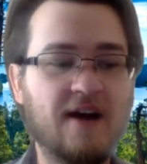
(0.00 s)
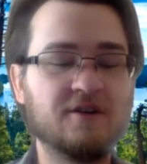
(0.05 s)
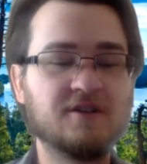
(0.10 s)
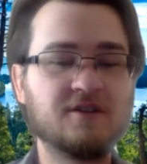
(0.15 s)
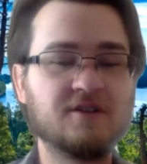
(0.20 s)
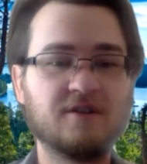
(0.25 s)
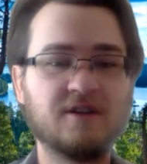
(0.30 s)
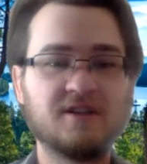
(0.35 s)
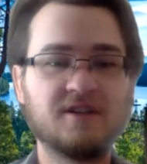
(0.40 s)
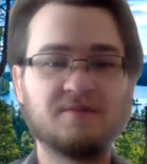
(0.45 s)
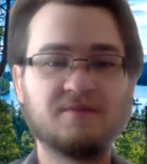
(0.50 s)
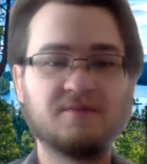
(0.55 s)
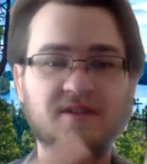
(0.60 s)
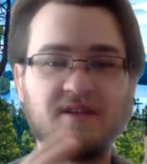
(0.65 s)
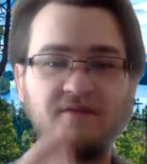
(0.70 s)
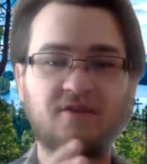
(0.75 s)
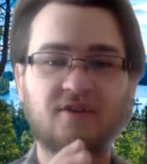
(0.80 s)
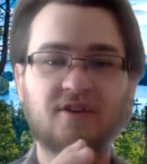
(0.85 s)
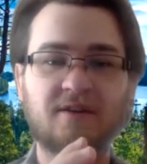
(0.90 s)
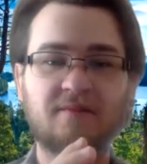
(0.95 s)
it's going to
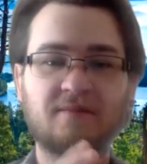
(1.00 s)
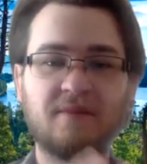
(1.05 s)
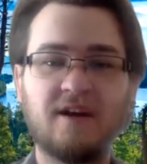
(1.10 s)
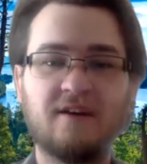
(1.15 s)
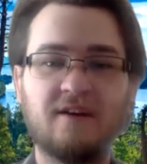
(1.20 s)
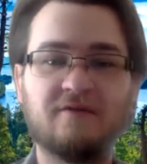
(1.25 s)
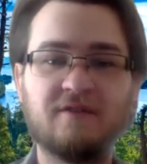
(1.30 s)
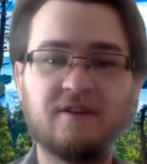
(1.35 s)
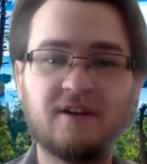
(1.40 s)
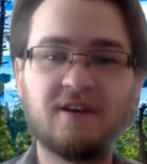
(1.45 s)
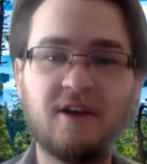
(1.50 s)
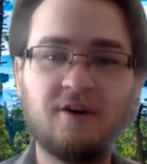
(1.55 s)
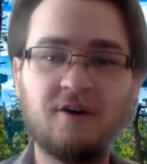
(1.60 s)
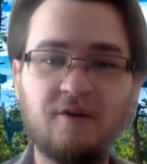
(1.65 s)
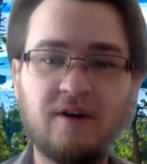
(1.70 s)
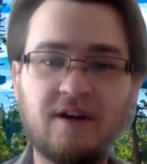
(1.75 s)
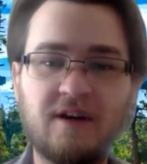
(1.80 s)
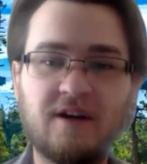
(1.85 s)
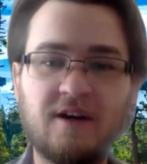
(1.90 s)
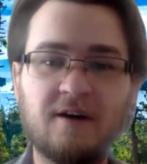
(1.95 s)
specifically benefit
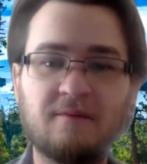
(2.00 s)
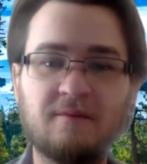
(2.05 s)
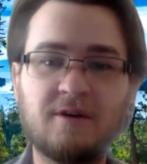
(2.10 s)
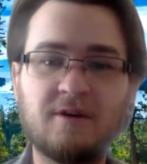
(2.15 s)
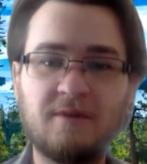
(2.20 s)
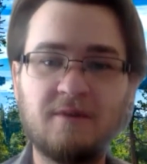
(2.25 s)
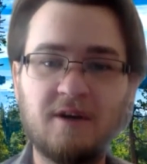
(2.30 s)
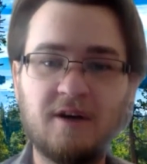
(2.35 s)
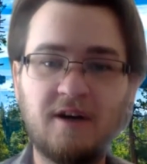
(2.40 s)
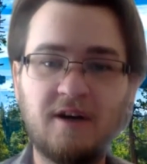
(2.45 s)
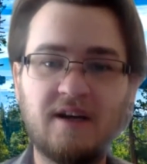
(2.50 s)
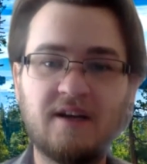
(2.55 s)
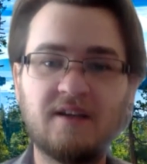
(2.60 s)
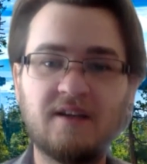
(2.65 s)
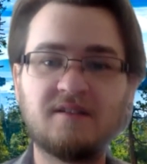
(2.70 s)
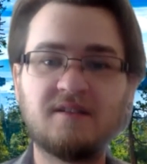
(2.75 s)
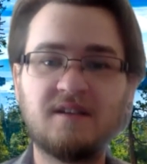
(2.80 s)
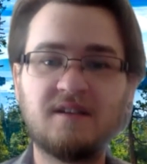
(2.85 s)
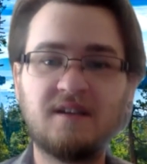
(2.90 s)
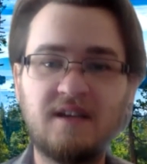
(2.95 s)
low-income
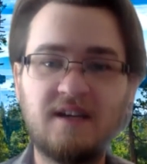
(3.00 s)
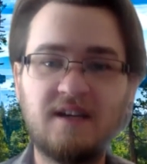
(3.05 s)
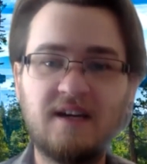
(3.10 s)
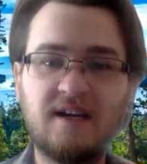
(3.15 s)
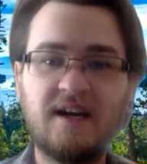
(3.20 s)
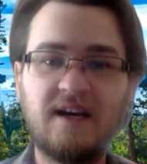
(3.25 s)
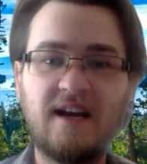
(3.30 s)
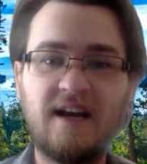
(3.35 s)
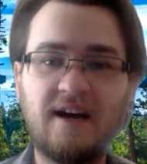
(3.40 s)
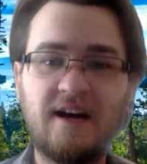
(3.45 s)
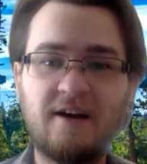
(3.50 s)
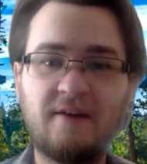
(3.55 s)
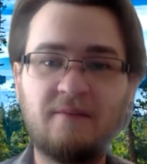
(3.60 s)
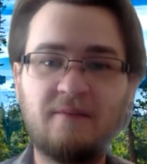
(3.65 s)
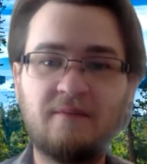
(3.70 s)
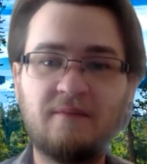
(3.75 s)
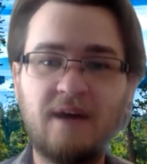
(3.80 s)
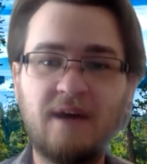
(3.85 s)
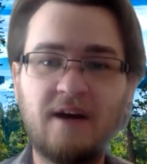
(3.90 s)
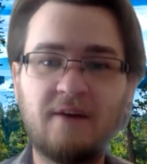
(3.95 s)
communities and
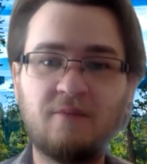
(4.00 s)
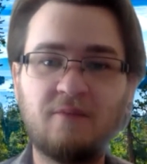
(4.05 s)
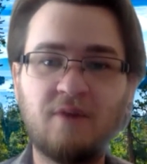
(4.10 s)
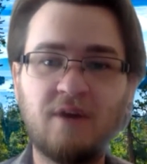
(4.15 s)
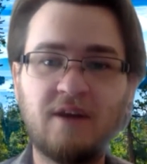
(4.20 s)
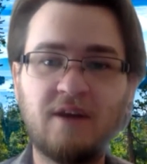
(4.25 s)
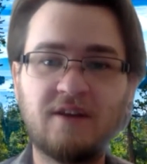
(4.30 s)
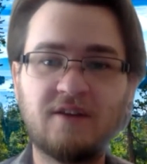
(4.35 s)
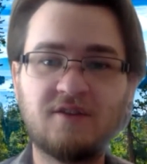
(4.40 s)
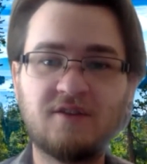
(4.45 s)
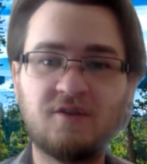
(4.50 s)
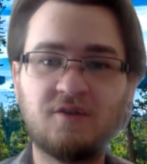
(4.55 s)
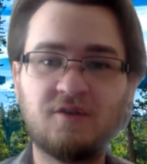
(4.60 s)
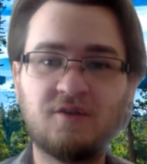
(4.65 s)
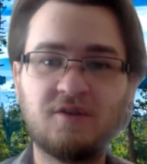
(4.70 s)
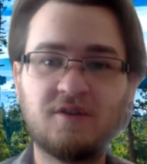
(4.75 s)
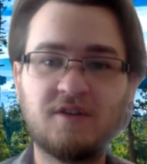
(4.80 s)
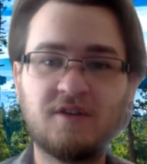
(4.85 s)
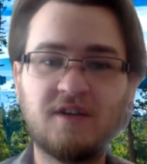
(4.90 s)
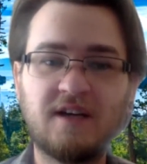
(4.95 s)
how to bring the
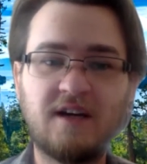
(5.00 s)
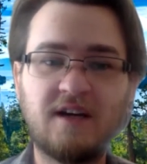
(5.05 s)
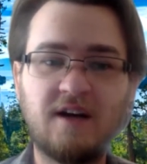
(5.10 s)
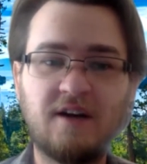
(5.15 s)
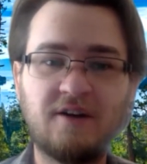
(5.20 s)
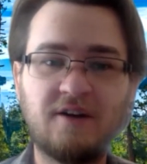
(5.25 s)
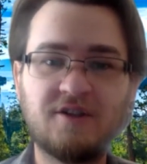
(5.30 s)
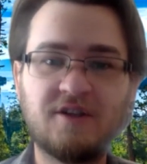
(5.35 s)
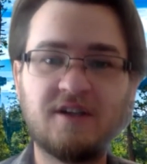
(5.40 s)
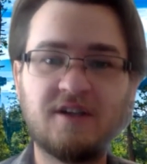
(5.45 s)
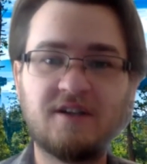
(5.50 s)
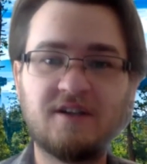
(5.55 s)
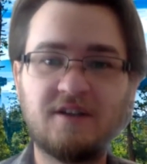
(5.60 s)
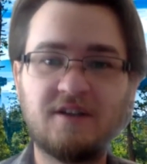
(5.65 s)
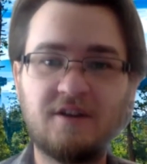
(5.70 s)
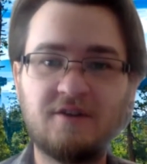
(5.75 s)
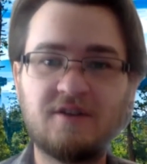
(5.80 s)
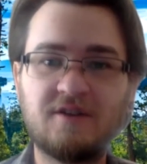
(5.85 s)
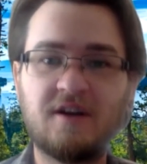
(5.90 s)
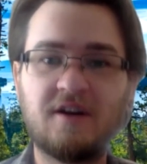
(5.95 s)
solar technology into
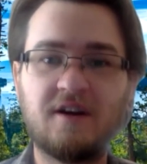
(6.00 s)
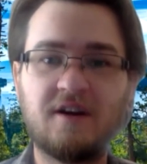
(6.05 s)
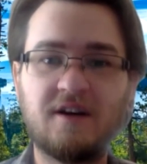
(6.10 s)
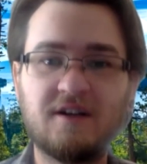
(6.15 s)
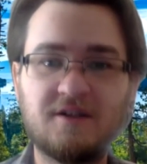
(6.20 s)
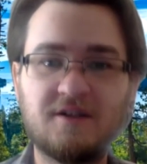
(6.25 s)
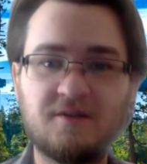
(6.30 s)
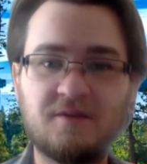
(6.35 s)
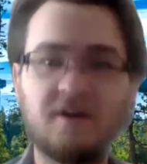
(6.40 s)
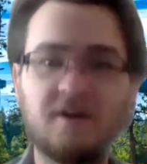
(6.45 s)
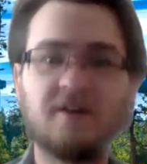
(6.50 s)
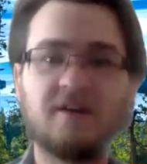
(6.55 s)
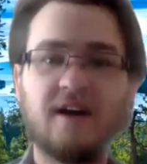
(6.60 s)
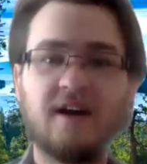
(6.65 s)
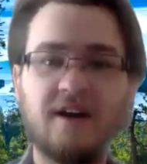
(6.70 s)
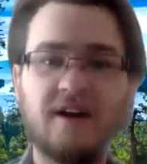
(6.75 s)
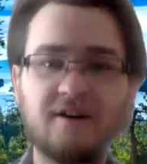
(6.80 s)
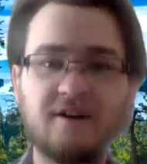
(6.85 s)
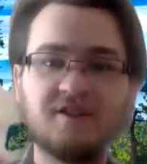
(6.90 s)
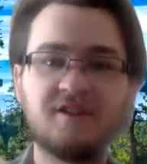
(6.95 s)
those areas where
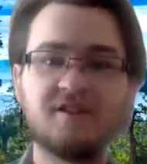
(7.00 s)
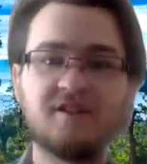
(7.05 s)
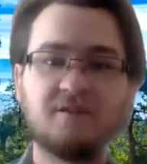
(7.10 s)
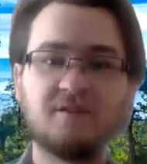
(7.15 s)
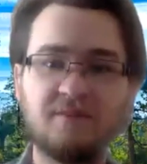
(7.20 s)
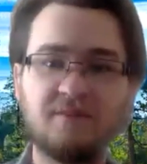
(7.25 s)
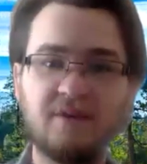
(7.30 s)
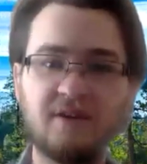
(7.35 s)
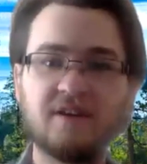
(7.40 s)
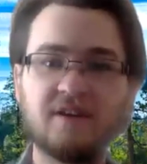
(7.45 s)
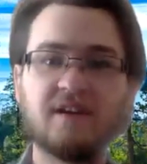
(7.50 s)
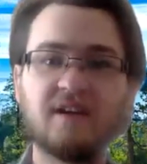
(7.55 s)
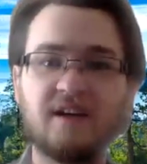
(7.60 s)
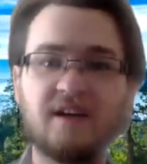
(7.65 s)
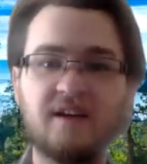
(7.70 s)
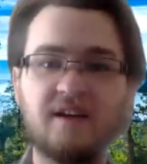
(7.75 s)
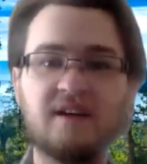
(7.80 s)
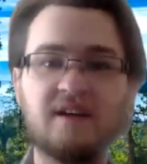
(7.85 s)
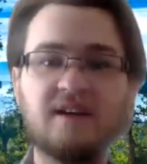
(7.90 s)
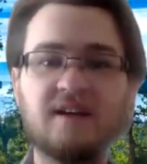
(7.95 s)
energy
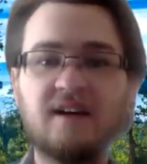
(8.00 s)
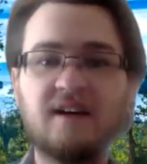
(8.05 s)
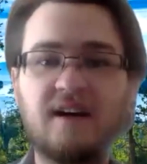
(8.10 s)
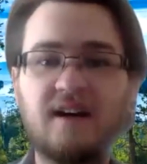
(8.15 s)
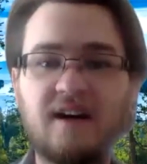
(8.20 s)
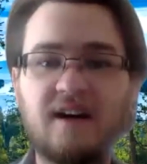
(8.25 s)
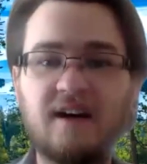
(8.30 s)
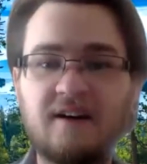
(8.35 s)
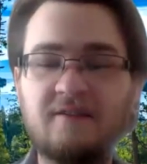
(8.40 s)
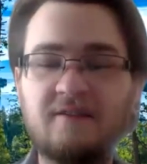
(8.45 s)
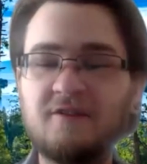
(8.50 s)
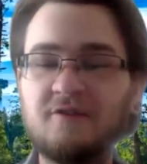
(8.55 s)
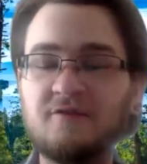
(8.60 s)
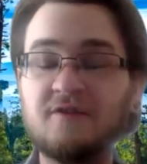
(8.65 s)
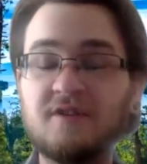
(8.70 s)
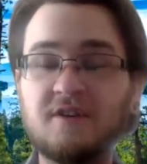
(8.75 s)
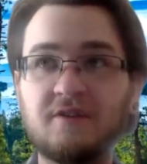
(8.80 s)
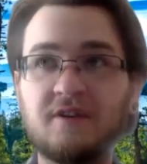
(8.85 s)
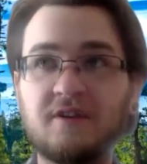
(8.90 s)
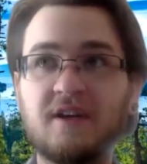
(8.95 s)
stability,
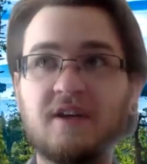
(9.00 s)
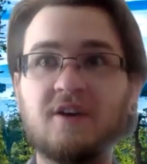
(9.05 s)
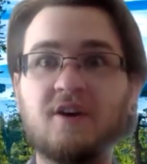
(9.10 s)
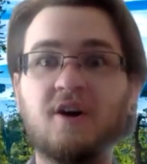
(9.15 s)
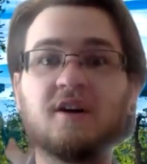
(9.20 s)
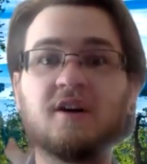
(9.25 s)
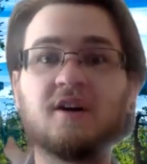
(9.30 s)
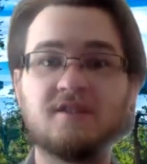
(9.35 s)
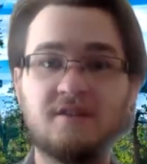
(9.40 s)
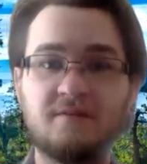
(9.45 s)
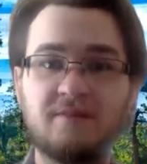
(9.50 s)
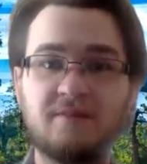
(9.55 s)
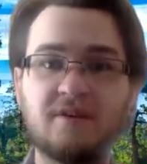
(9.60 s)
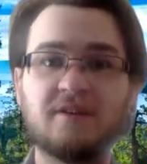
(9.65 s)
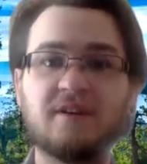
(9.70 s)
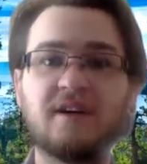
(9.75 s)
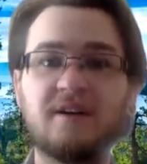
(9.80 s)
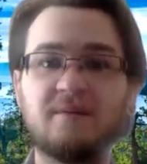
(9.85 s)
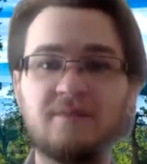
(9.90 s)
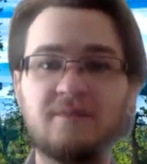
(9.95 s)
utility cost
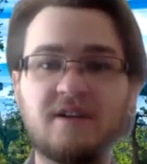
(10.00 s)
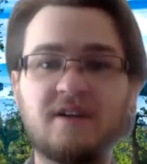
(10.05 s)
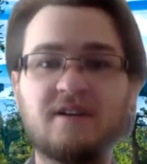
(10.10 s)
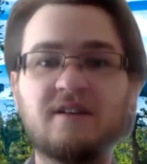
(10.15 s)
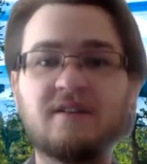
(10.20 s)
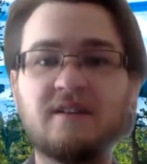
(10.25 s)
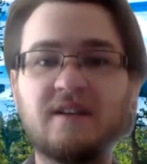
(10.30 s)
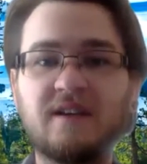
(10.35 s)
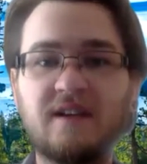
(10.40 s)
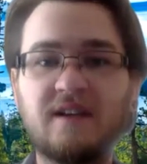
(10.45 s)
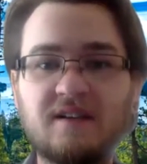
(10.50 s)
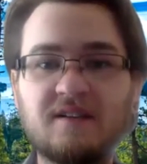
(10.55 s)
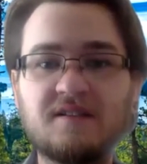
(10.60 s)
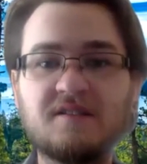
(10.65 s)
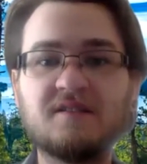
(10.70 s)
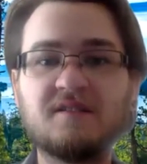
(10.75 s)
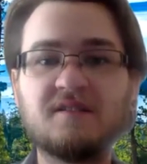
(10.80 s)
stability, particularly